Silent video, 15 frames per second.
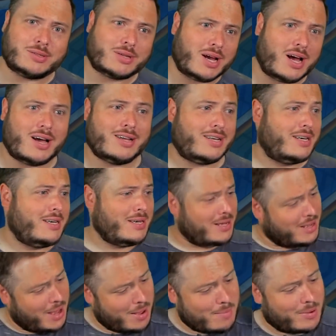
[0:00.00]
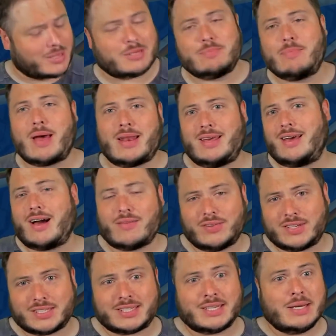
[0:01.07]
card, amongst many
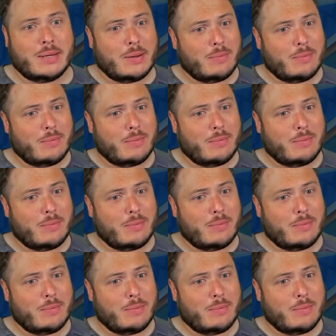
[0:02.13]
others.